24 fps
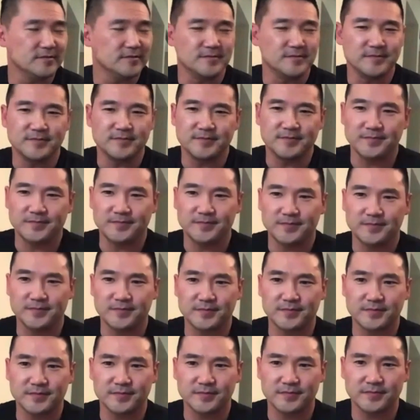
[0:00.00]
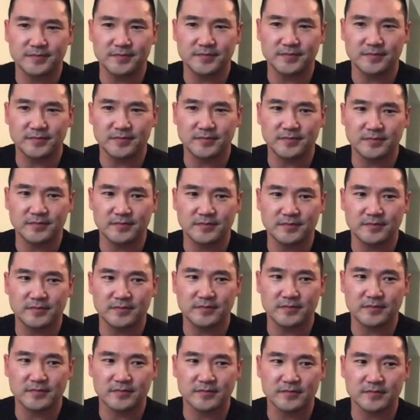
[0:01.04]

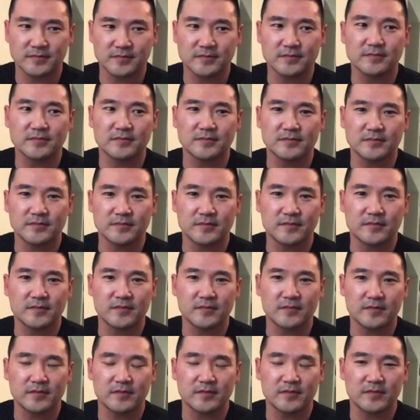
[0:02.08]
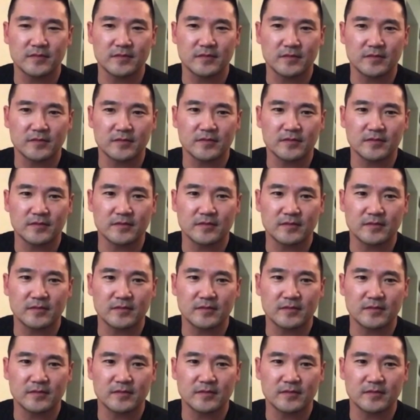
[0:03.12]
(not speaking)